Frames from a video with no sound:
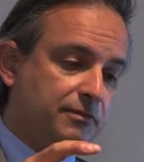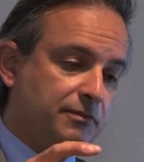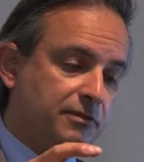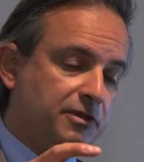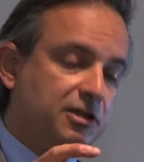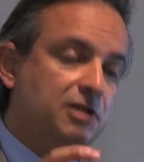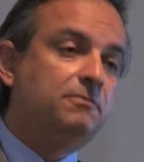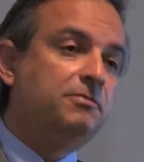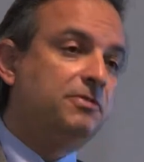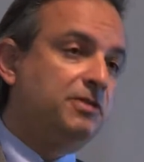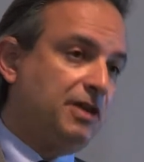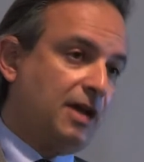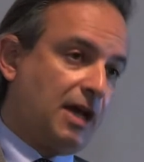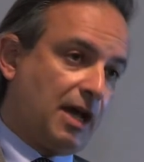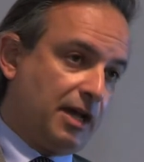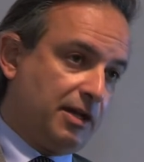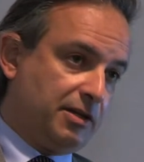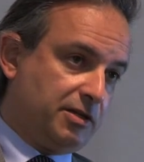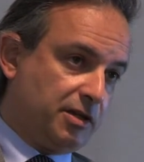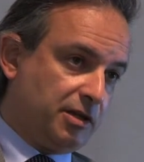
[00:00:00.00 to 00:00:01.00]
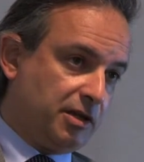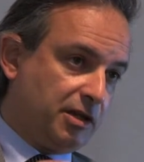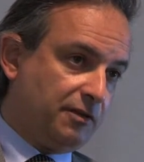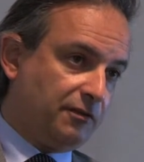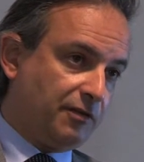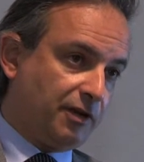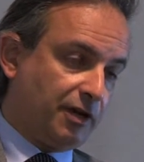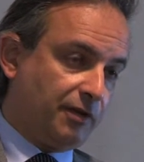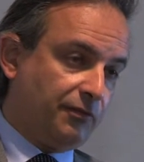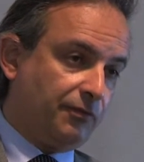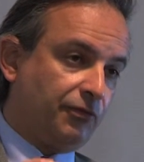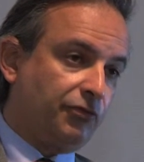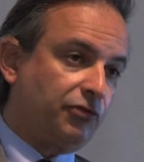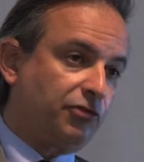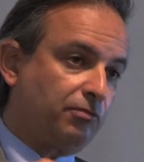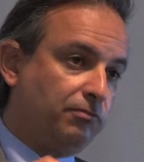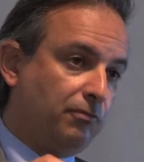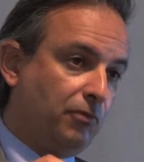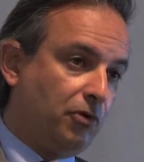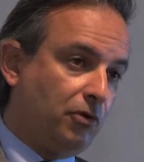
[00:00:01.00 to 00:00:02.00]
DPI delivering
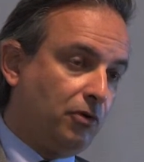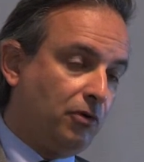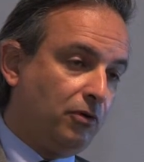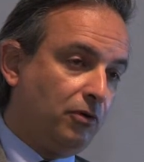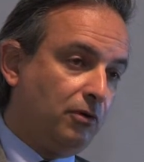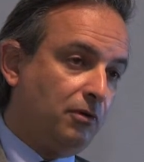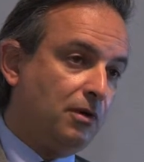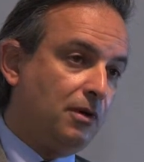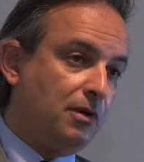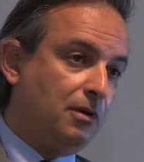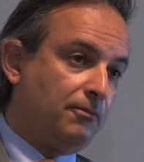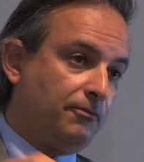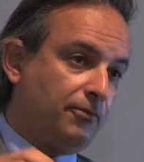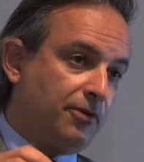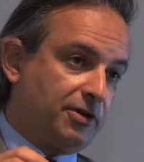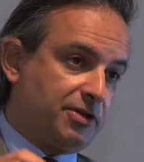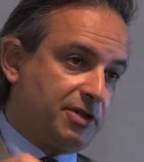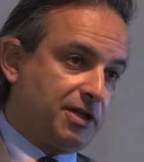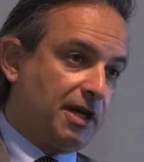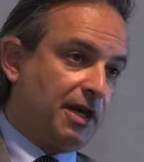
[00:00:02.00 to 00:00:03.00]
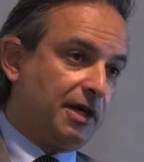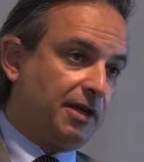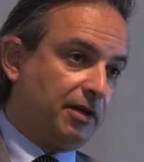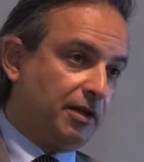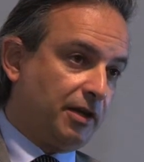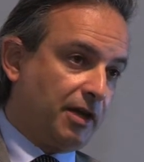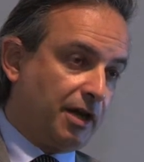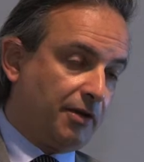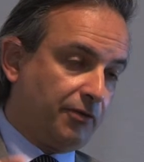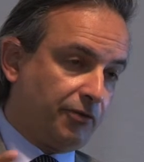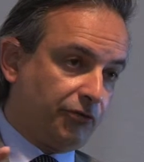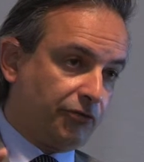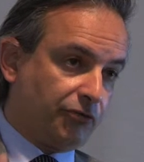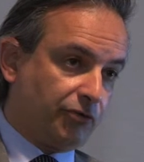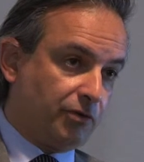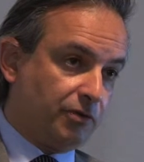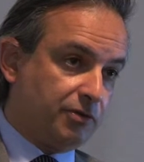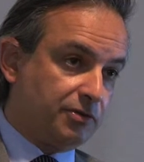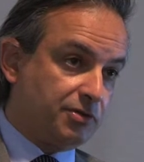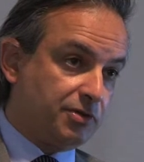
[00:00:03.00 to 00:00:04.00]
small particle
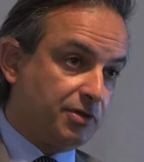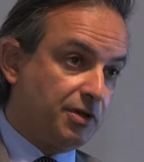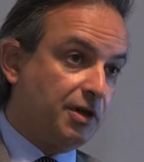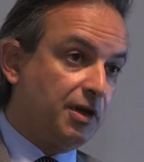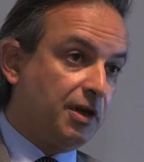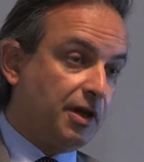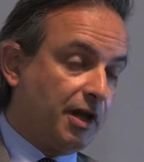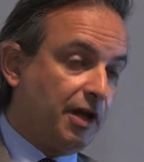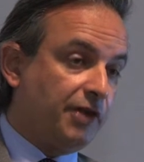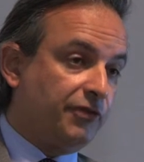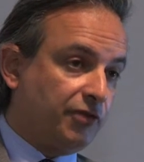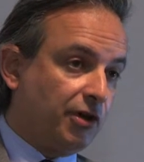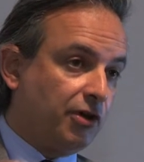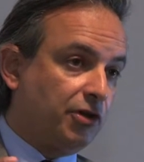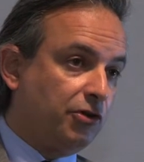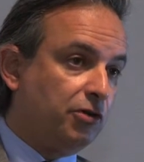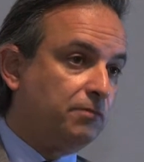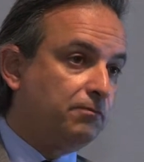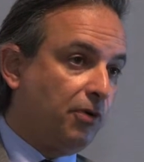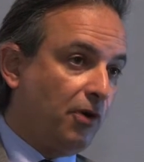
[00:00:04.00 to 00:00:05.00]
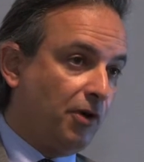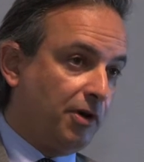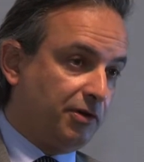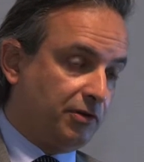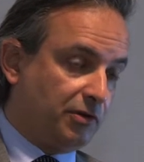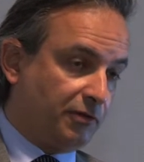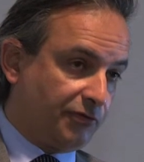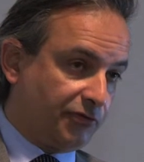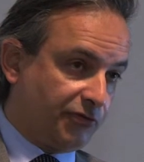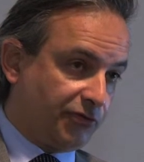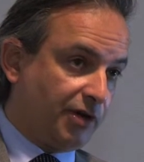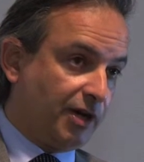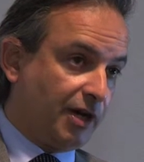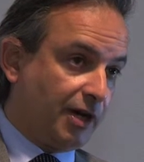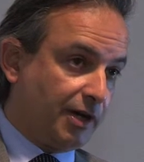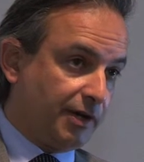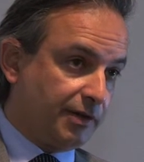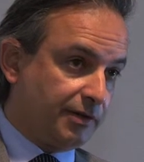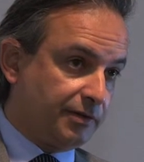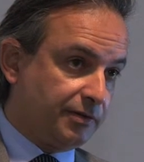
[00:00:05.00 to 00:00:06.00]
aerosols is a good point of
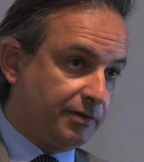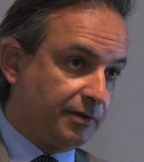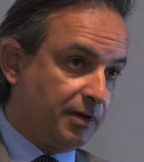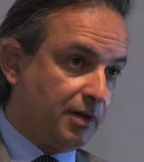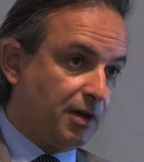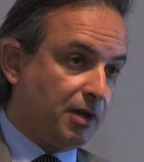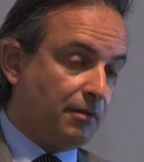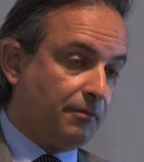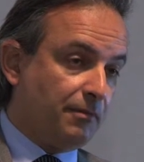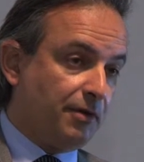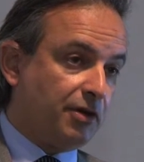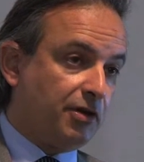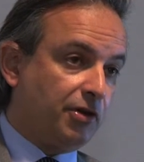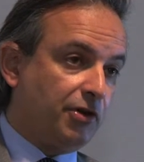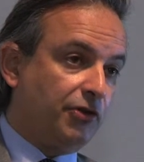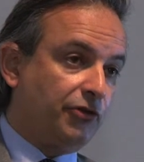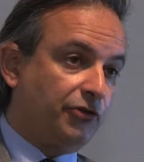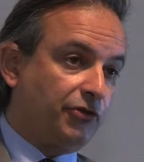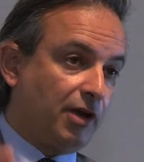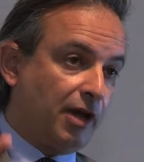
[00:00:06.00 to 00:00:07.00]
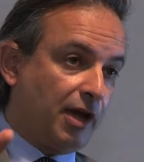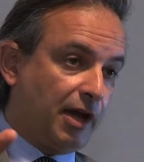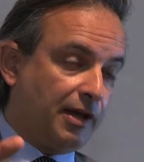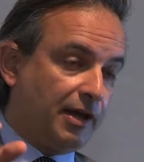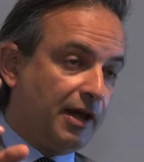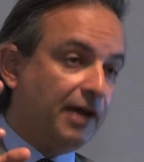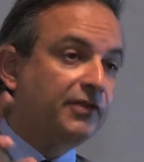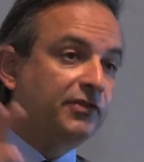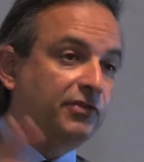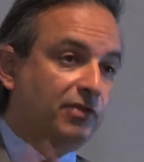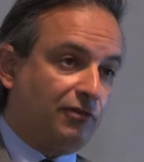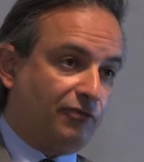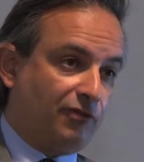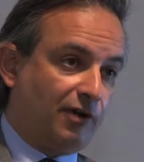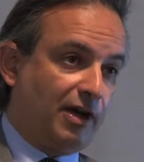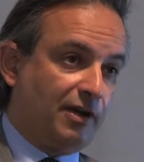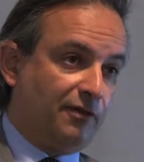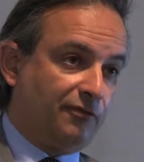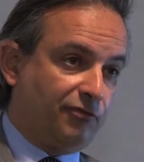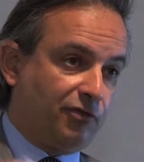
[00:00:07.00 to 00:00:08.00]
start because an extra
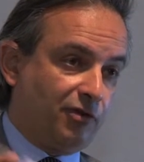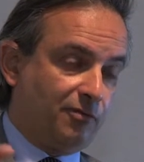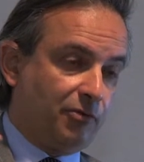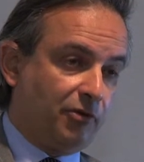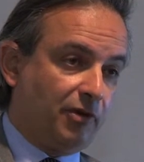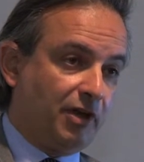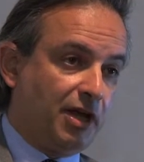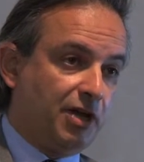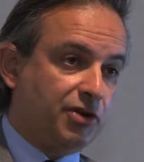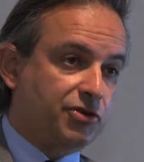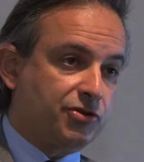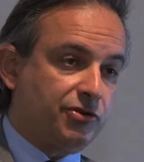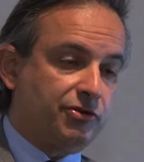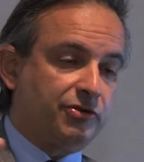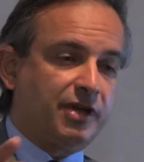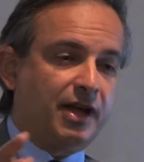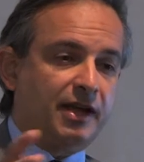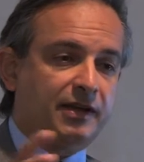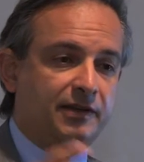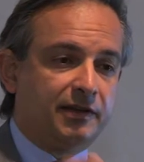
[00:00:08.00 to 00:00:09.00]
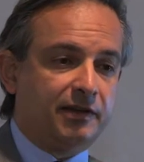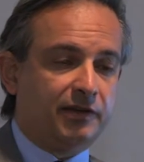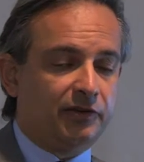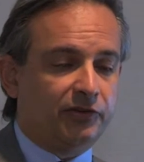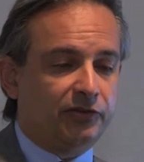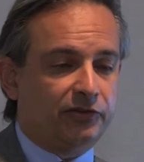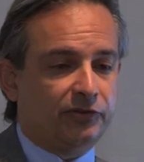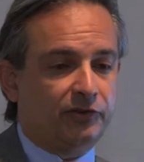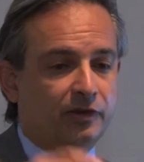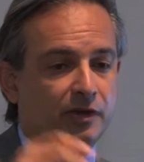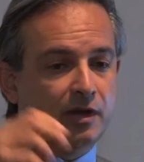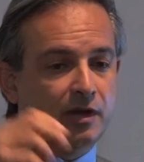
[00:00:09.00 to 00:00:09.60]
fine formulation that is